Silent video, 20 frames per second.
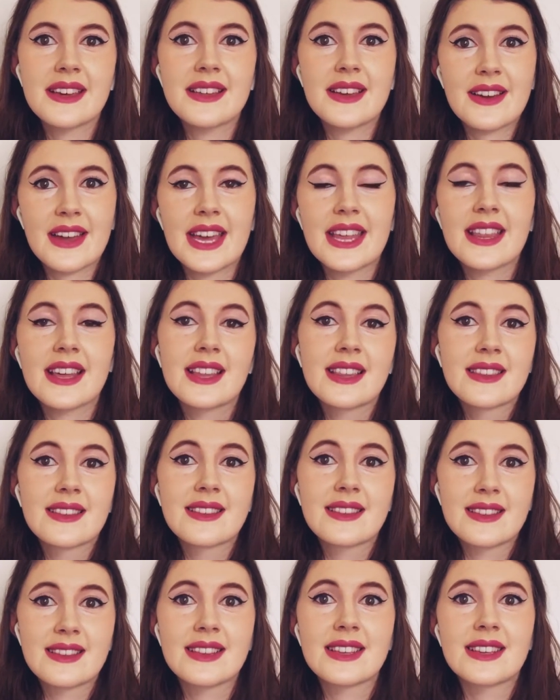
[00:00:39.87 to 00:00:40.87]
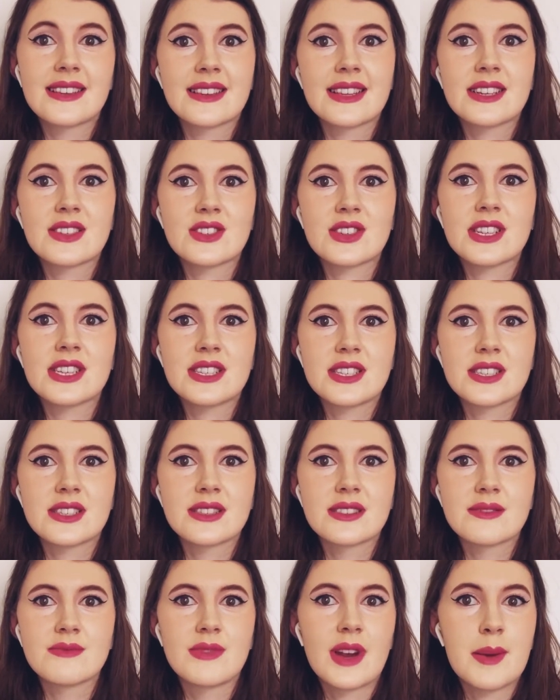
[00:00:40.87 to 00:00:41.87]
okay, that is literally
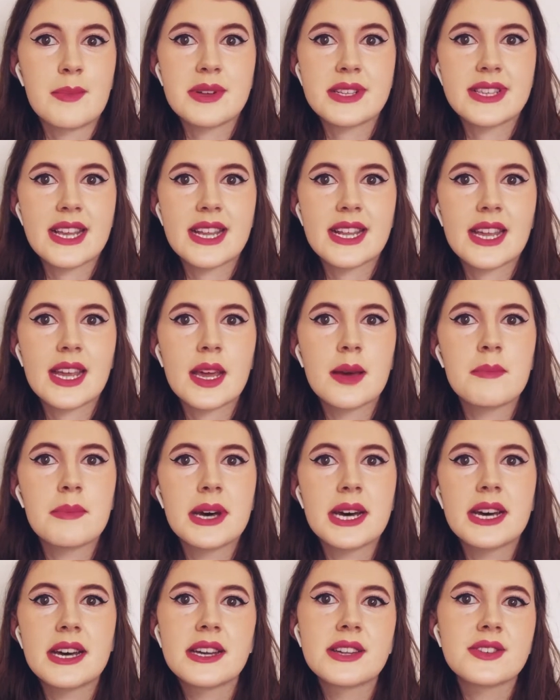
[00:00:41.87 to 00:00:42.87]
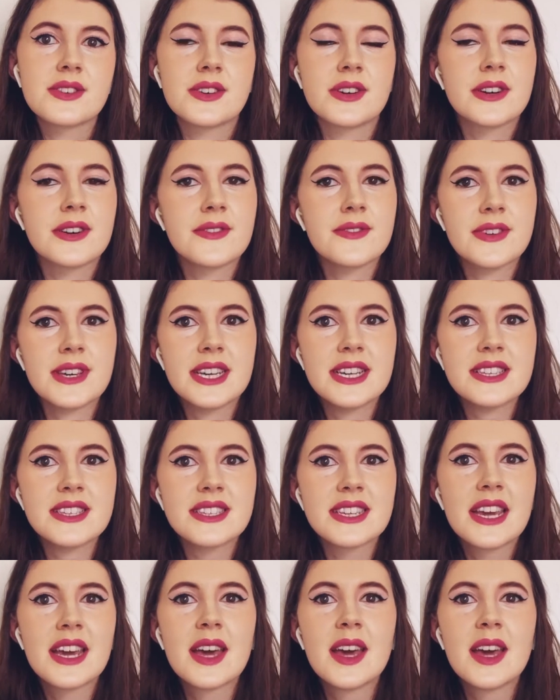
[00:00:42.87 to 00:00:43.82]
just representing a bird or a fish.